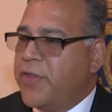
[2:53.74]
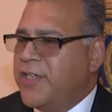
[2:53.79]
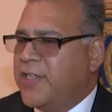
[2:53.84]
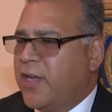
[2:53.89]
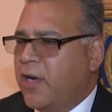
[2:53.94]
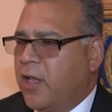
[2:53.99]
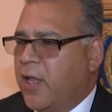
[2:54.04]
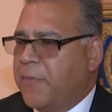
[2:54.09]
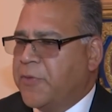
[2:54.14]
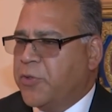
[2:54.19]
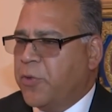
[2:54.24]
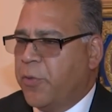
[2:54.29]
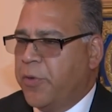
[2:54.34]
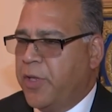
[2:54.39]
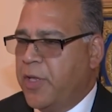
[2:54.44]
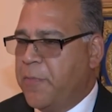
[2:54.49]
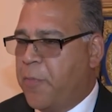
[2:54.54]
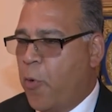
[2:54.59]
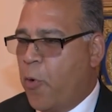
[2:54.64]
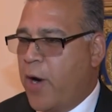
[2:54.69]
of
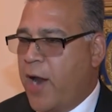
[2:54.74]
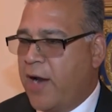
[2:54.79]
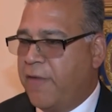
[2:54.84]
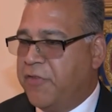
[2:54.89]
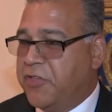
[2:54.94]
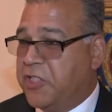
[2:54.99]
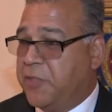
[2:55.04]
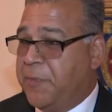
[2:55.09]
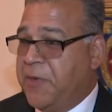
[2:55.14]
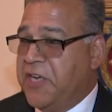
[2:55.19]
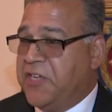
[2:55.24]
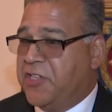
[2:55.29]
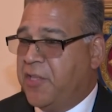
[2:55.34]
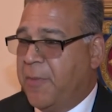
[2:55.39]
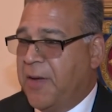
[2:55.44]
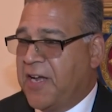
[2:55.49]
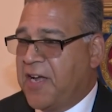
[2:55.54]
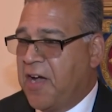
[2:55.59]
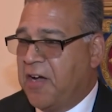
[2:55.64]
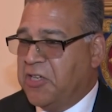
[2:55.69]
many i guess we got to
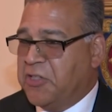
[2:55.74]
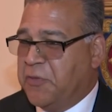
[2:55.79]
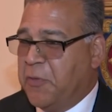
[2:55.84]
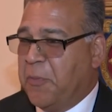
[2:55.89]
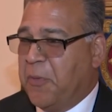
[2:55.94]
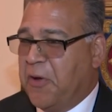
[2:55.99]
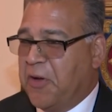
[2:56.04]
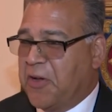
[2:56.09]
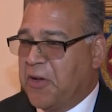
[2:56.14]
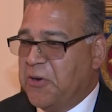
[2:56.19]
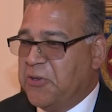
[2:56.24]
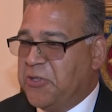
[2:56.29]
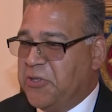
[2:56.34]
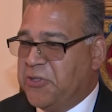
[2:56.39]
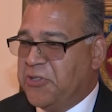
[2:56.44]
take him at his word